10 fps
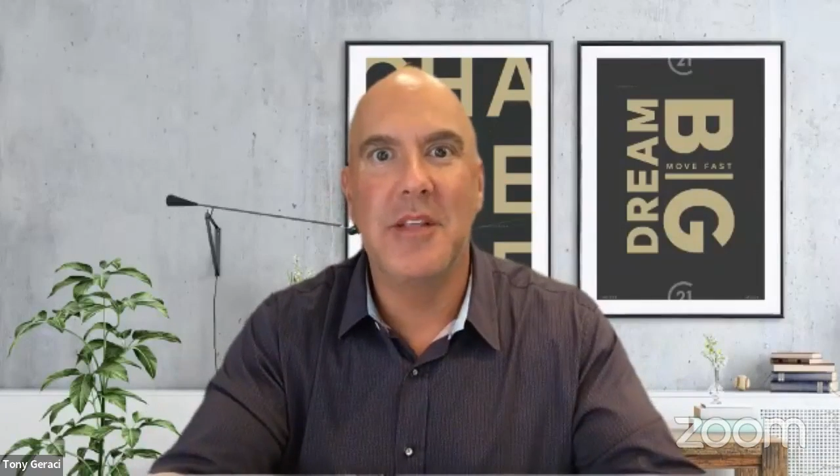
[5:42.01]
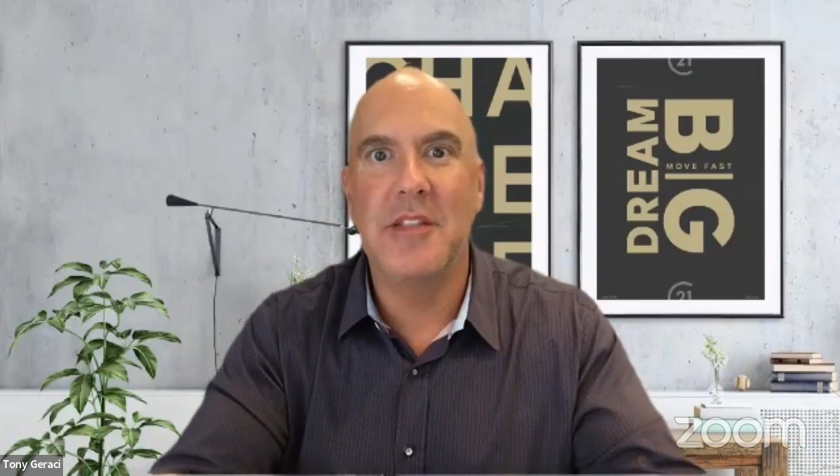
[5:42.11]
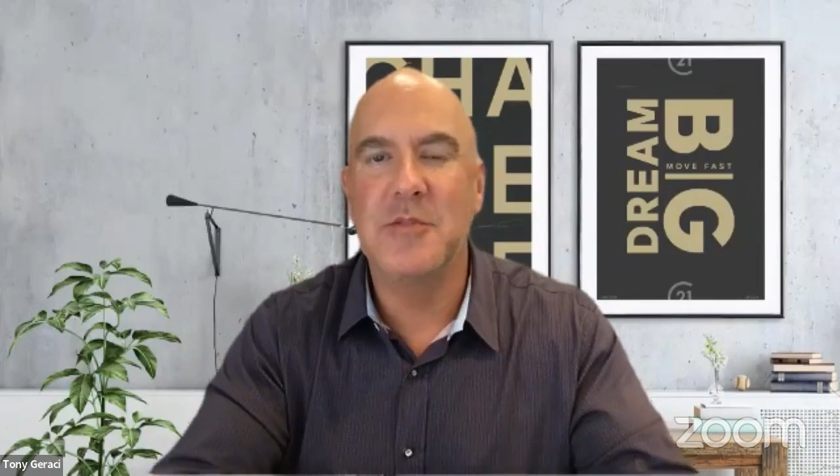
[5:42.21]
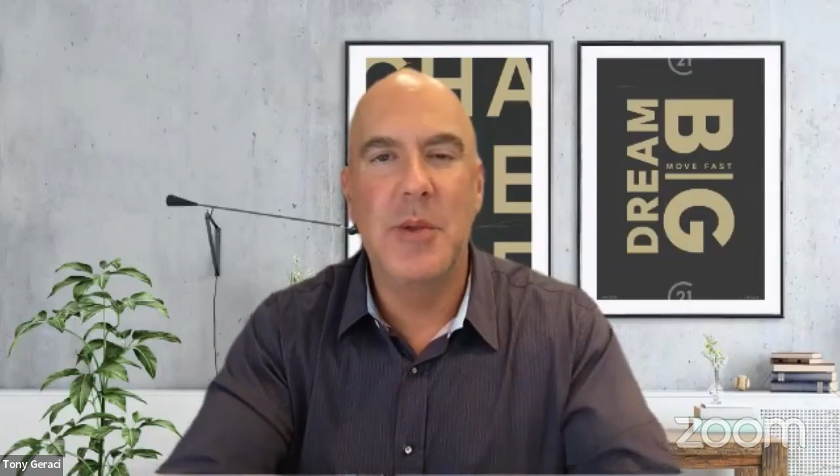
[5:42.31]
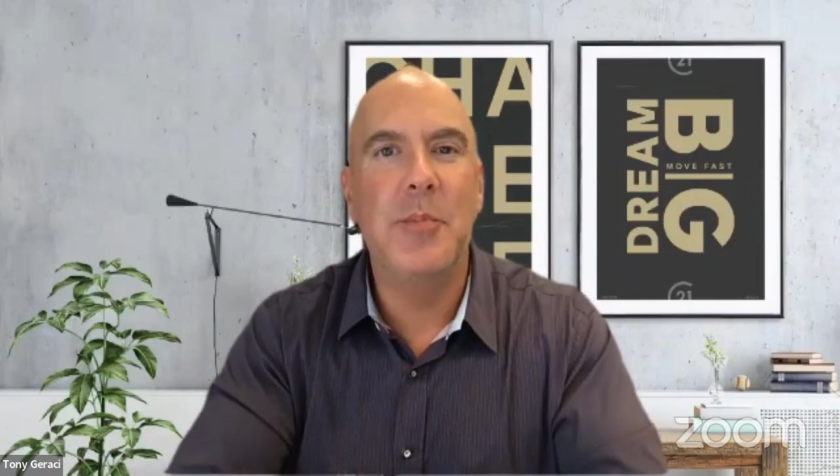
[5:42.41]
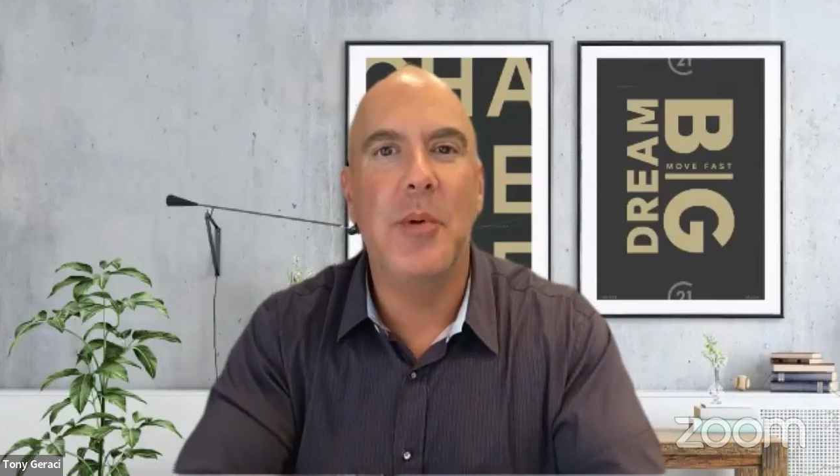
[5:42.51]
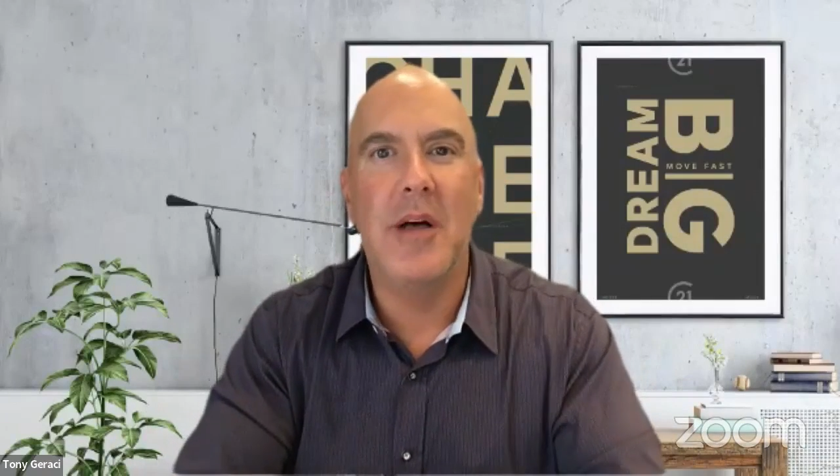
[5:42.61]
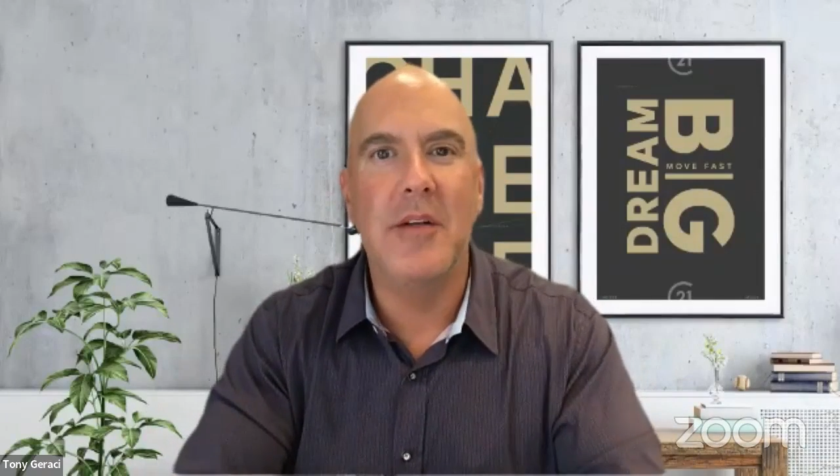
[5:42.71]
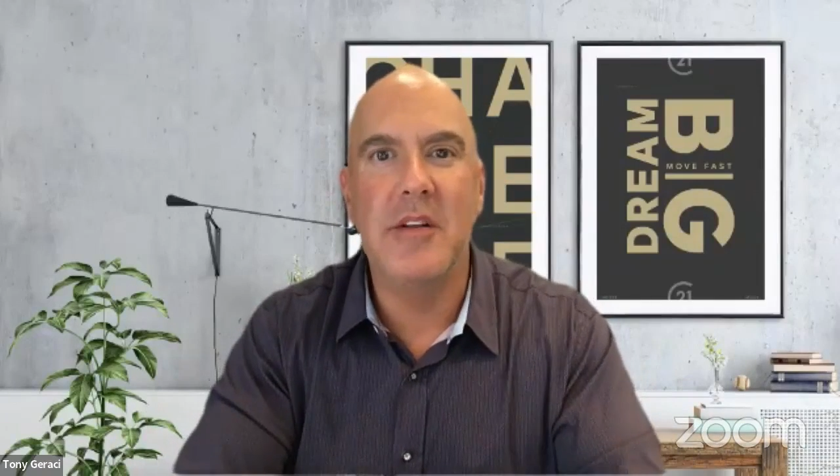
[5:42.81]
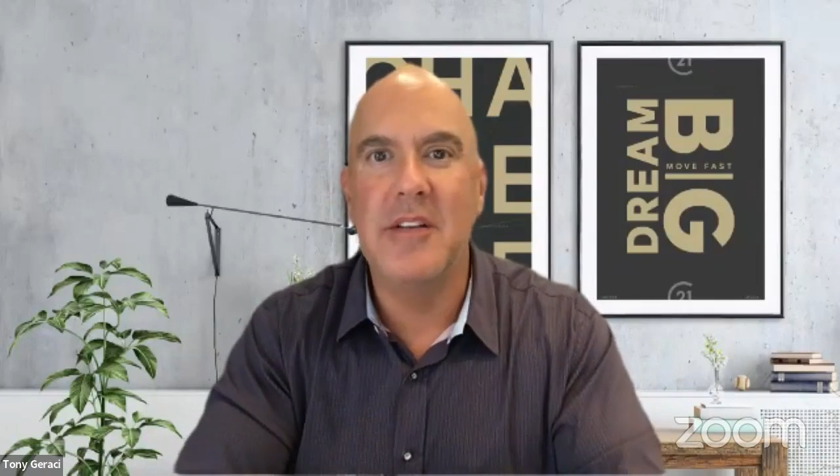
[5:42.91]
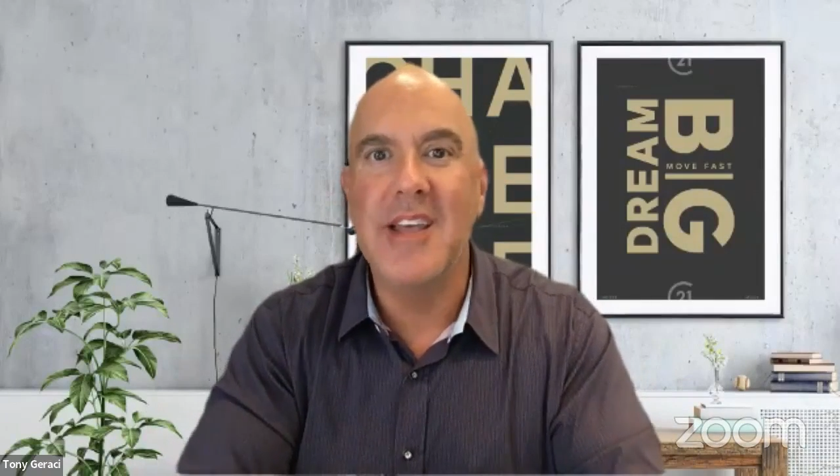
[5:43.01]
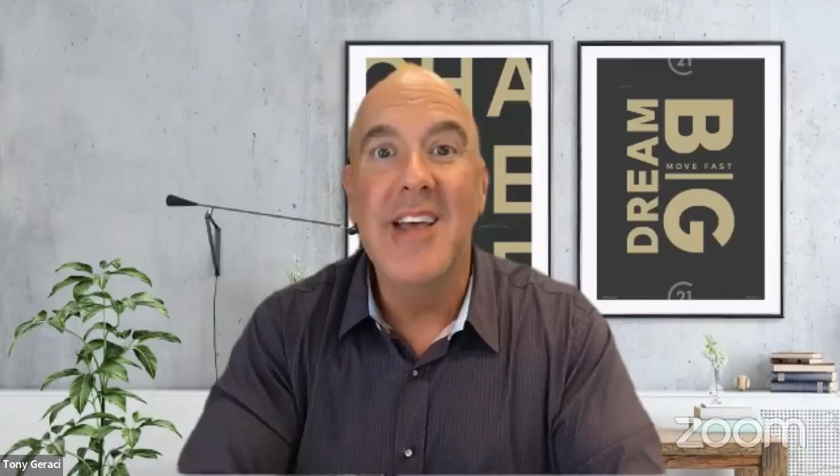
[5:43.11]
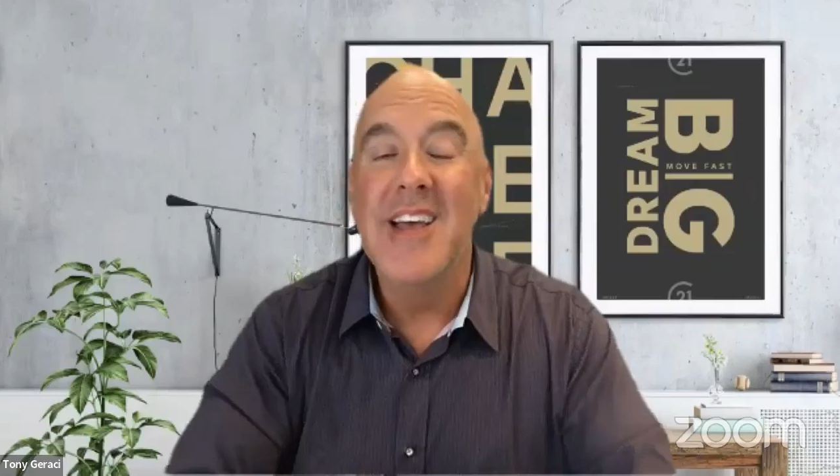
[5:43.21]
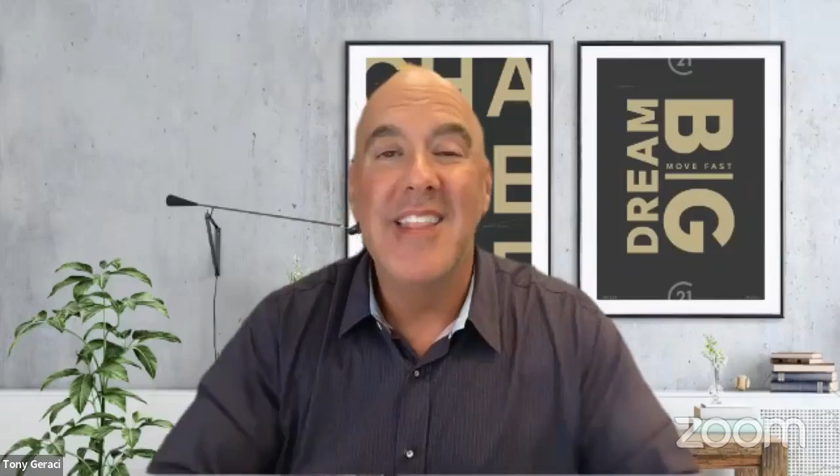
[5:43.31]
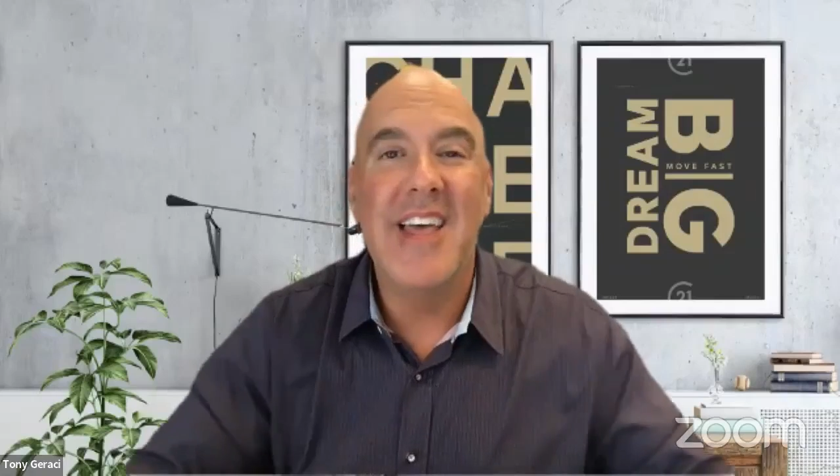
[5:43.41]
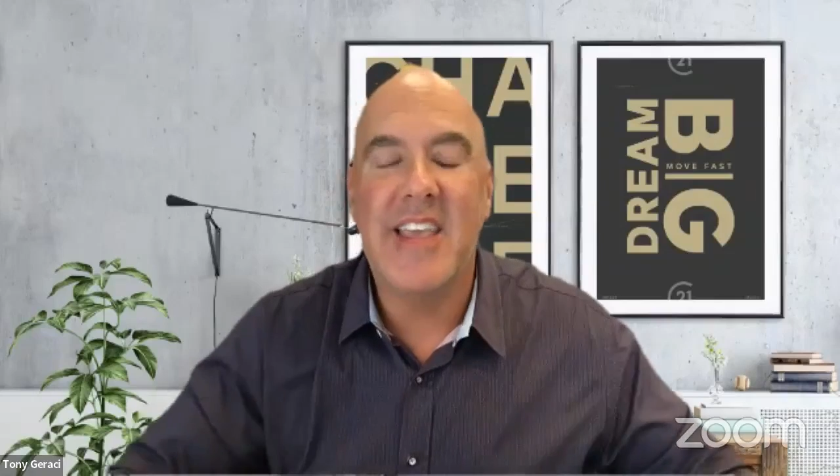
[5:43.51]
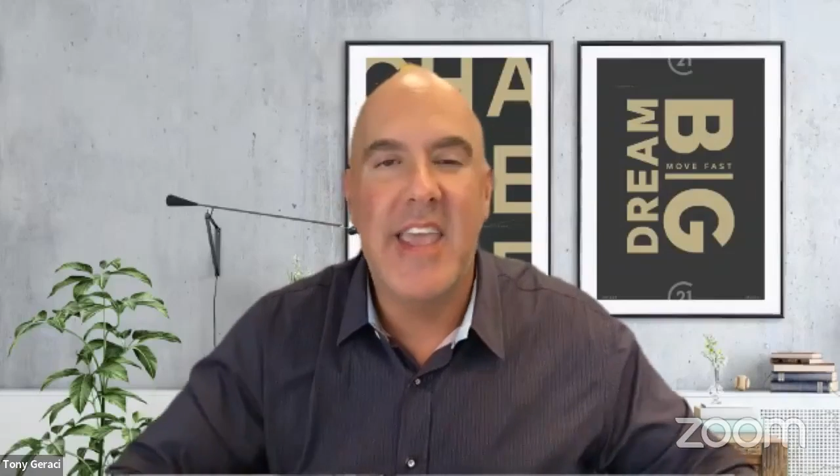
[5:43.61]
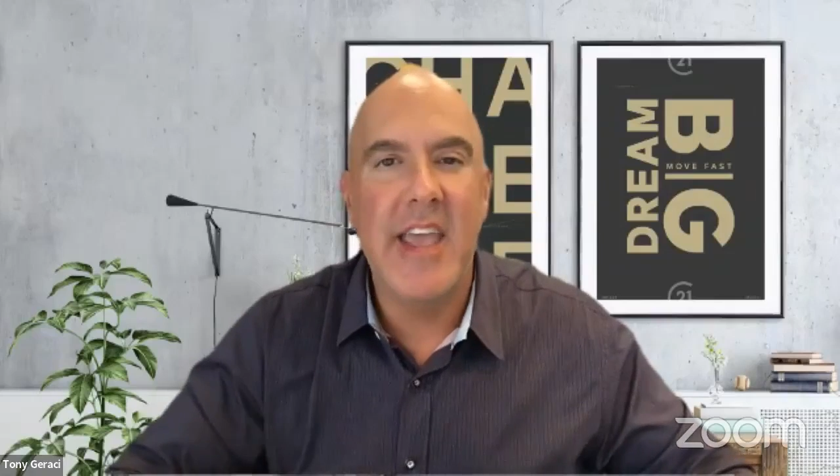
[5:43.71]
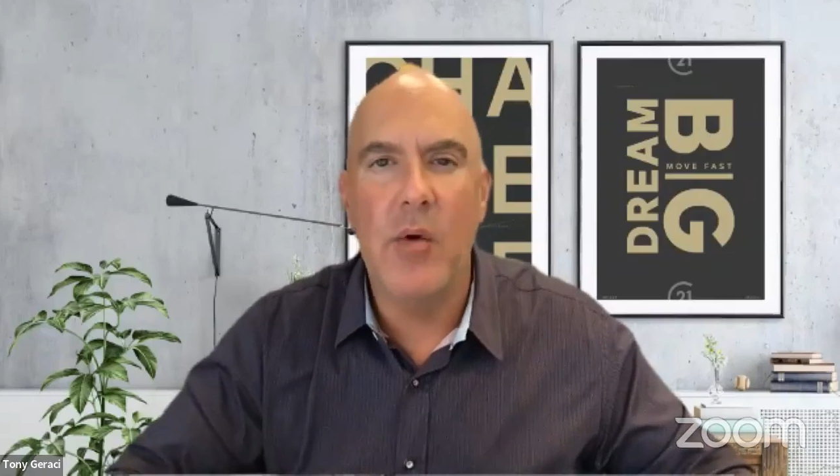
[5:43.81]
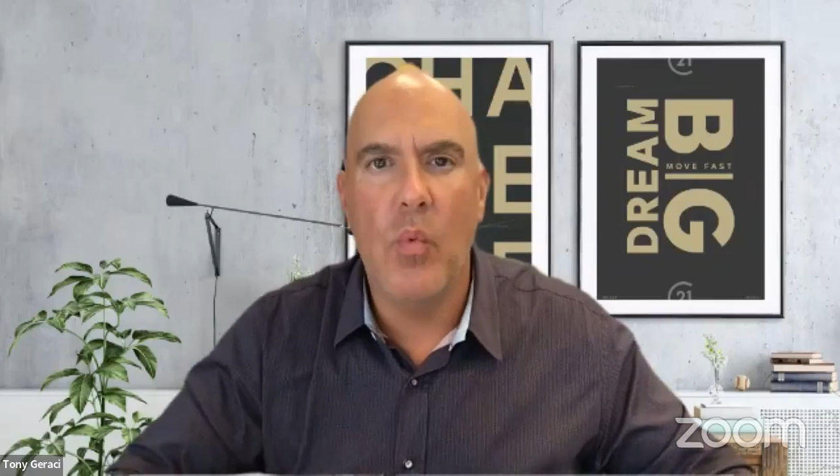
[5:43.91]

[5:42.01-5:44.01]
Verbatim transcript: There's people out there that, that can't